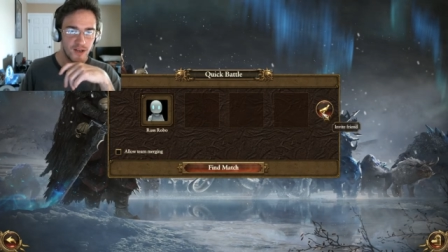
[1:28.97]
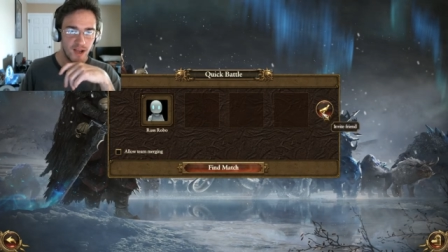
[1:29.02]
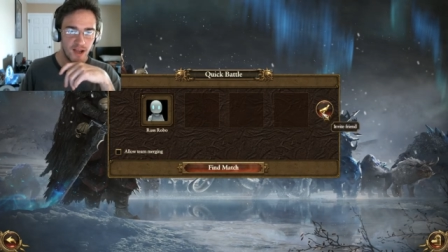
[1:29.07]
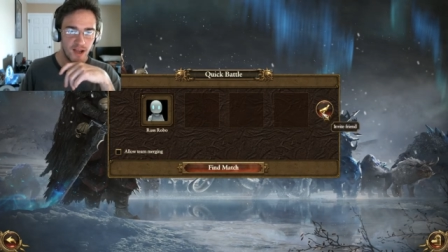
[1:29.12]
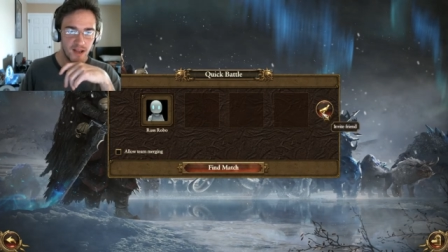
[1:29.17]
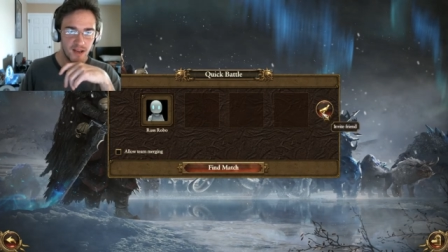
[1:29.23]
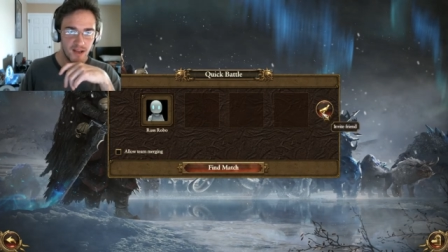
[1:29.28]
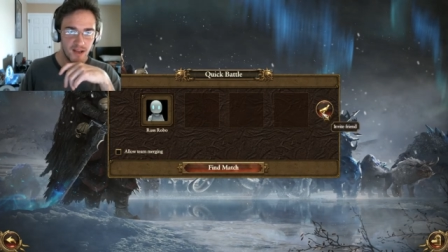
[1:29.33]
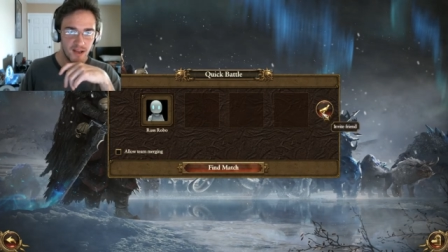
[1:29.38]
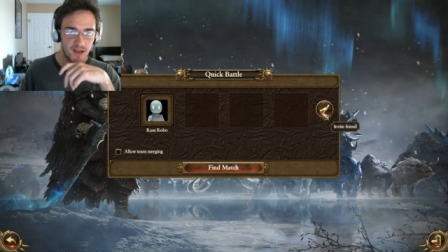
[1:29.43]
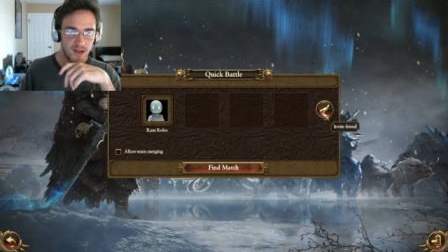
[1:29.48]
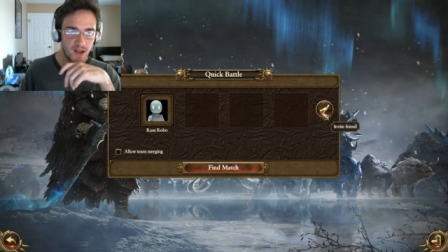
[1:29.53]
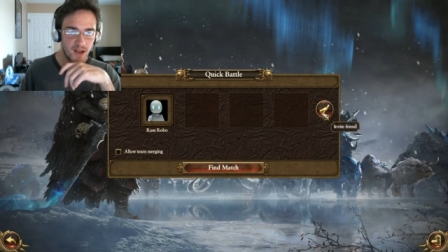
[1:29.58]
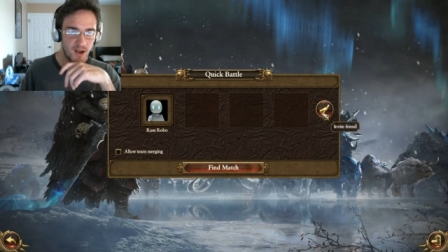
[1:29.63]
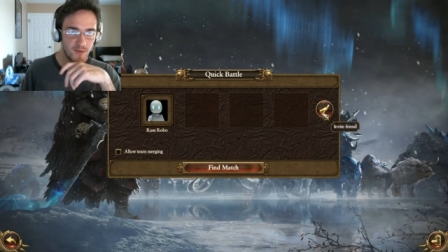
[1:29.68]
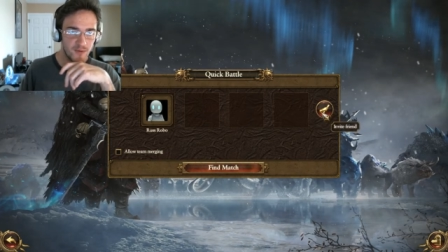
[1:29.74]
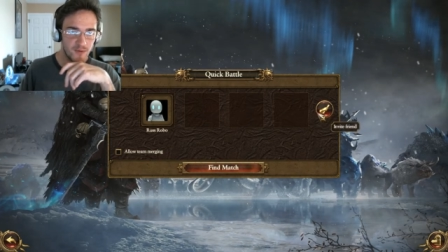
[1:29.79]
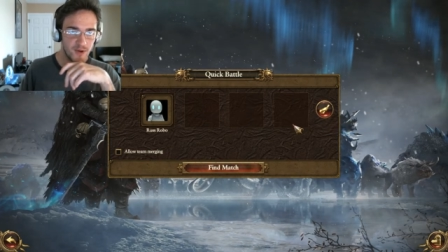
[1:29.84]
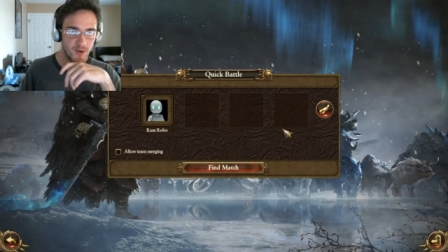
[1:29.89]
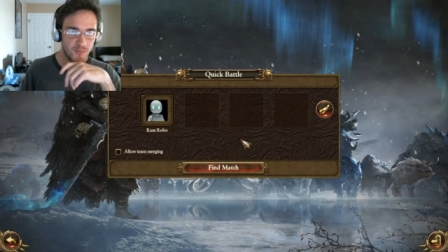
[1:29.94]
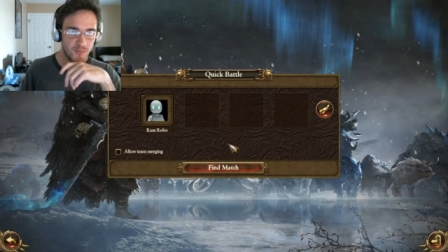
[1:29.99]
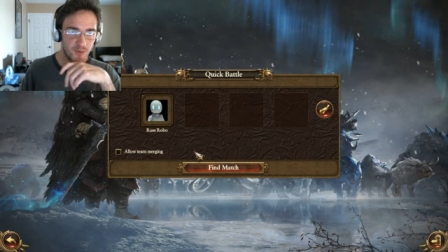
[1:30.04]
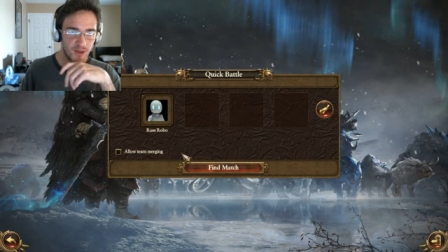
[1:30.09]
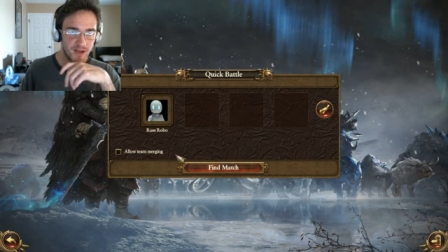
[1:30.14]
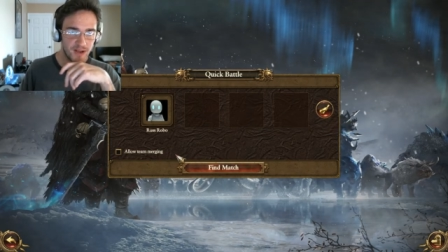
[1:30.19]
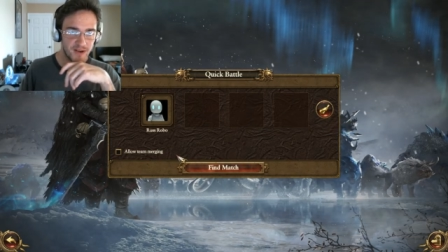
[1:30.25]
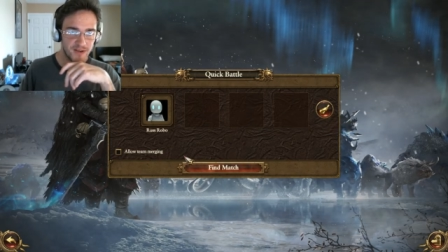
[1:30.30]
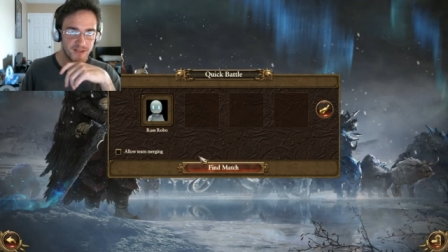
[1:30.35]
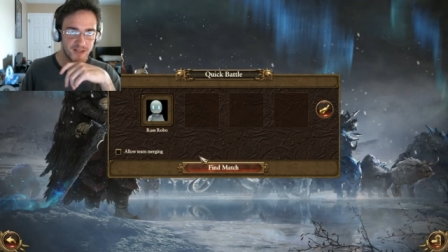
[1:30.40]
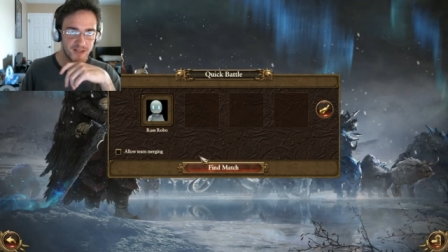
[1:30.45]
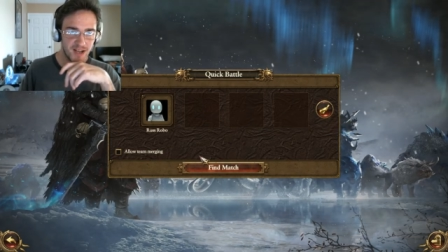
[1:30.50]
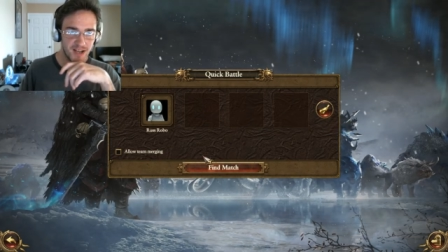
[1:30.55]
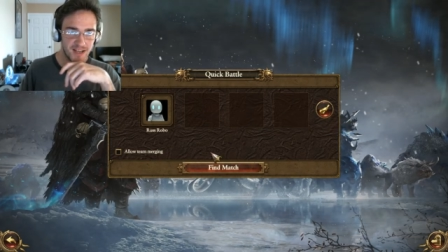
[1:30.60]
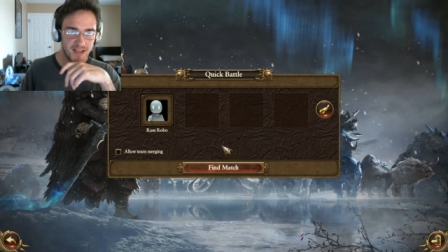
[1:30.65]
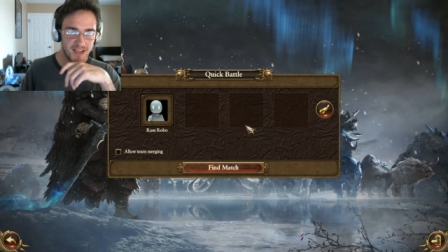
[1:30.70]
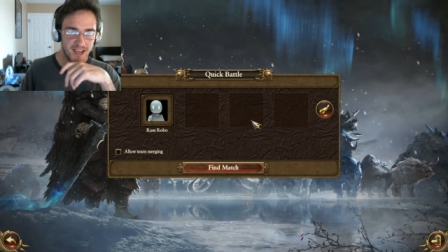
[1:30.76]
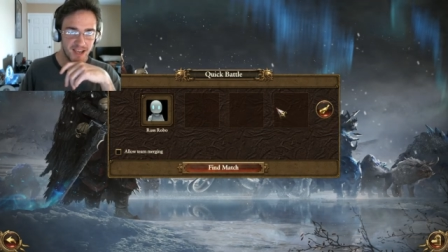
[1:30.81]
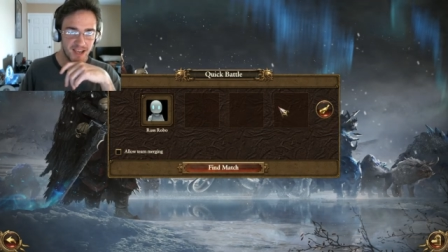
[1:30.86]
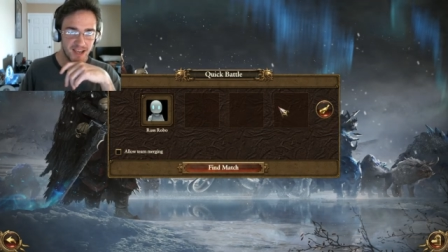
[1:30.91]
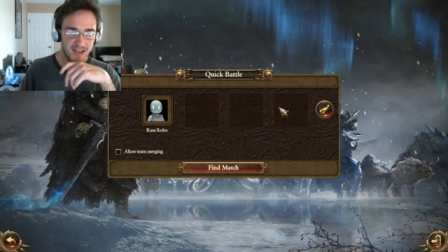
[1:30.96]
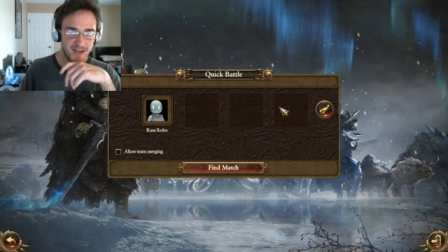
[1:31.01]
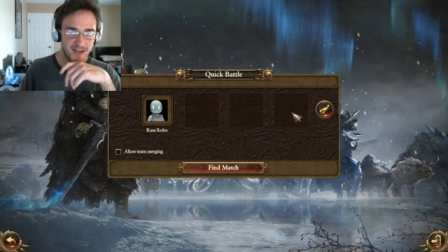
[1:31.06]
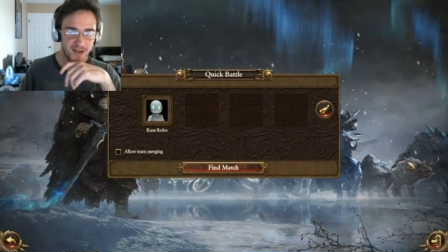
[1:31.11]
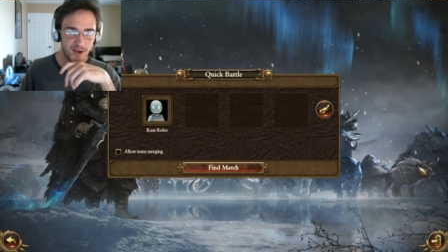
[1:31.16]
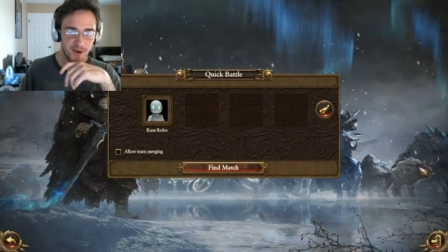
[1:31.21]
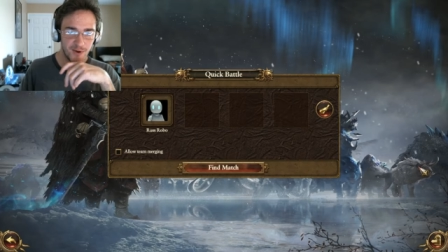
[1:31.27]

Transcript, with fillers: Not, not real players, not yet.